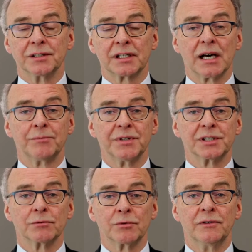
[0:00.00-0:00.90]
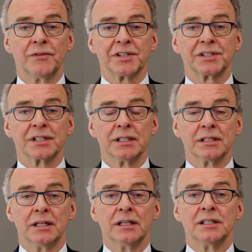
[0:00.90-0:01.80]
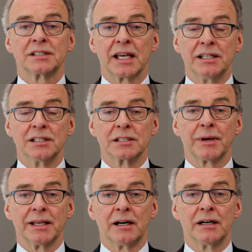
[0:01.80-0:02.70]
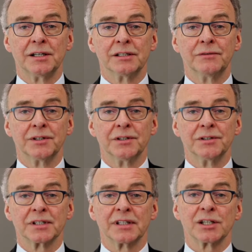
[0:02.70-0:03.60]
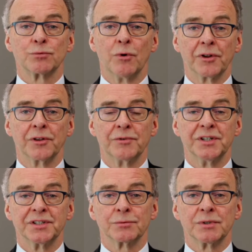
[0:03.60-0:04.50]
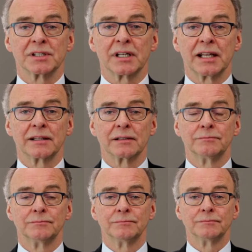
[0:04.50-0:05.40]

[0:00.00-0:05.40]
The companies that we're investing in tend to pay higher dividends, and that's one of the reasons we select them.